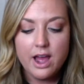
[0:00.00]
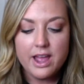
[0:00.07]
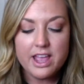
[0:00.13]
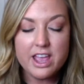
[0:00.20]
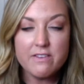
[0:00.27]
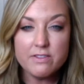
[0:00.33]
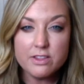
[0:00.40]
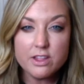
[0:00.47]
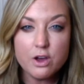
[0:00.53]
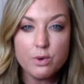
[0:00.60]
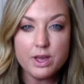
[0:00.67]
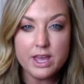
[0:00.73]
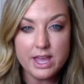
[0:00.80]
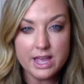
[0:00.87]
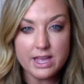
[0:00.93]
Even though
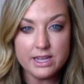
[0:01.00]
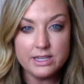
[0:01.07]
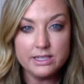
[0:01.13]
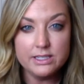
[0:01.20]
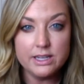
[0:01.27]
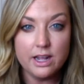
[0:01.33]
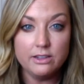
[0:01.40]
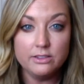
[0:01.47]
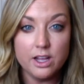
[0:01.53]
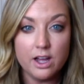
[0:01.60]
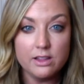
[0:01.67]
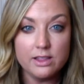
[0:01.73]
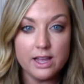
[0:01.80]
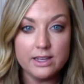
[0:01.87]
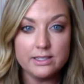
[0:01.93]
it is a
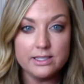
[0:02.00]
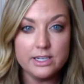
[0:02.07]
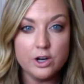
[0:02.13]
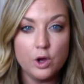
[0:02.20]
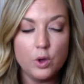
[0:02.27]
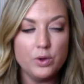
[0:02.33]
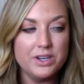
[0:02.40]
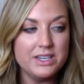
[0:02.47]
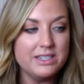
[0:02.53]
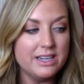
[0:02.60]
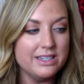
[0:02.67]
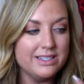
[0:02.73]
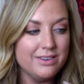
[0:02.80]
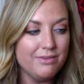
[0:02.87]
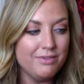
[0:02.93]
long-lasting hold, it
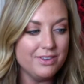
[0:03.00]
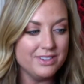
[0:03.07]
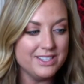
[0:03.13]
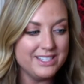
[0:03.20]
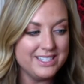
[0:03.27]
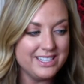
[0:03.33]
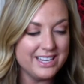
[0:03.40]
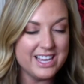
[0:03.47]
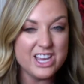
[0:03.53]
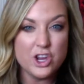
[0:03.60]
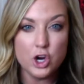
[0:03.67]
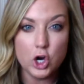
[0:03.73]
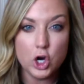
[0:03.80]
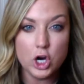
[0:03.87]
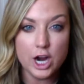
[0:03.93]
doesn't feel sticky
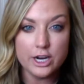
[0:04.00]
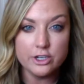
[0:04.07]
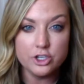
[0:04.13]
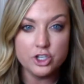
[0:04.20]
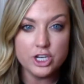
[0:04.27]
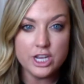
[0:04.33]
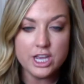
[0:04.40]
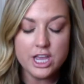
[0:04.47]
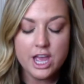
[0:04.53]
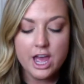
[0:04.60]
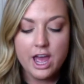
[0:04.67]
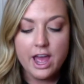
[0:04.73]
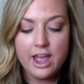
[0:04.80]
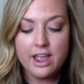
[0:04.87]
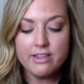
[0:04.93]
or crunchy
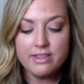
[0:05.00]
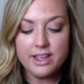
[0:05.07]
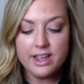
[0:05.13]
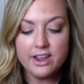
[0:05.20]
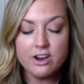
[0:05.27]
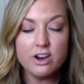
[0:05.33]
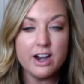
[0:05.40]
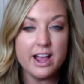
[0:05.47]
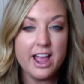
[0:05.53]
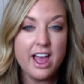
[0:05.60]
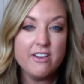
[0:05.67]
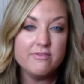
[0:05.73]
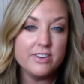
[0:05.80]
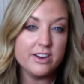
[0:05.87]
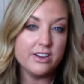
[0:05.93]
in the hair, and I
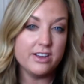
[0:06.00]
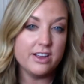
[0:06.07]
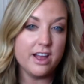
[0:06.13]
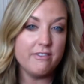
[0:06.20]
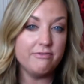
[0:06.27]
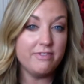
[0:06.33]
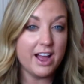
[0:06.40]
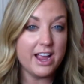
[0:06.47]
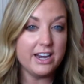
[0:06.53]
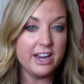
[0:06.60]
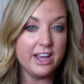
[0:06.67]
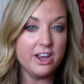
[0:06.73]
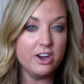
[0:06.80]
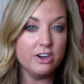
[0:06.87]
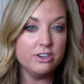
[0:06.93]
have very fine
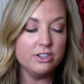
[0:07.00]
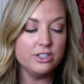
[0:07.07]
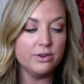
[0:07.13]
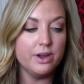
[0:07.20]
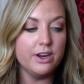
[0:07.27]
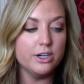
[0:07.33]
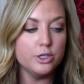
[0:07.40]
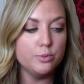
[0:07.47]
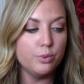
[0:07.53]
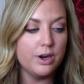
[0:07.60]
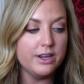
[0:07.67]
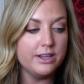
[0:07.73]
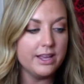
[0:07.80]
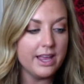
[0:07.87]
hair, so hairspray